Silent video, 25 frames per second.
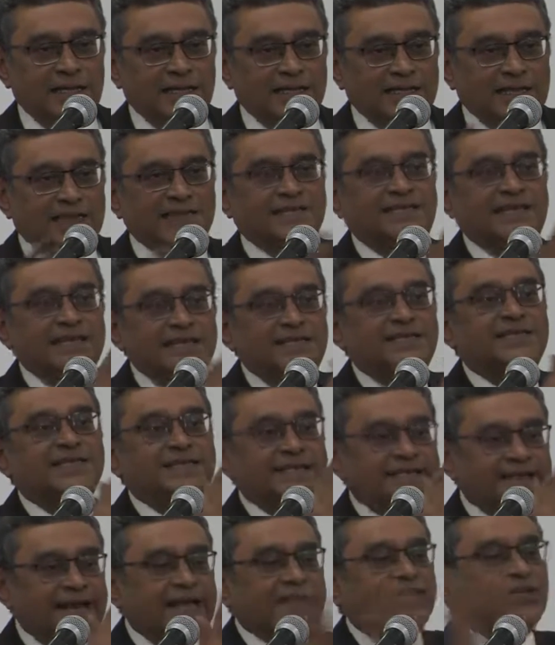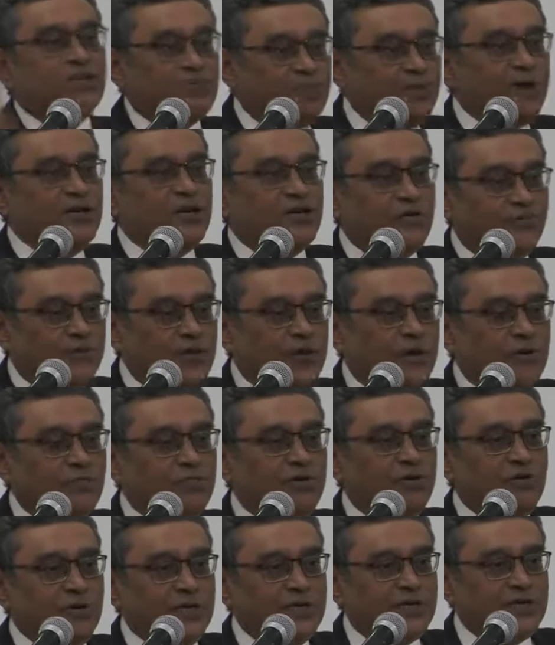that this detachment of the
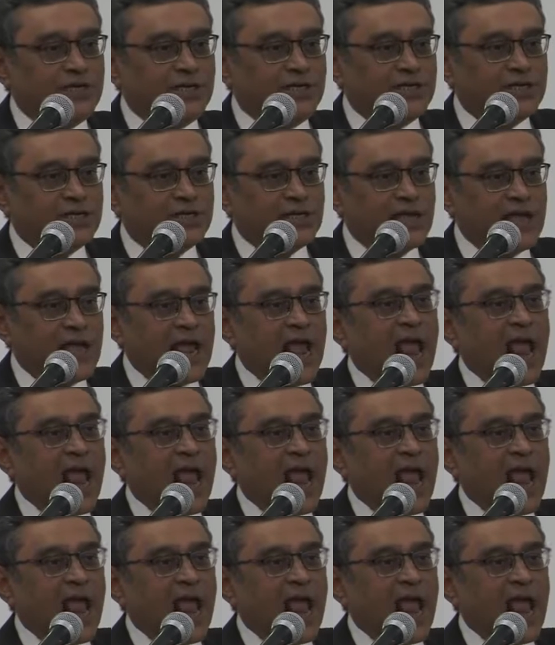communities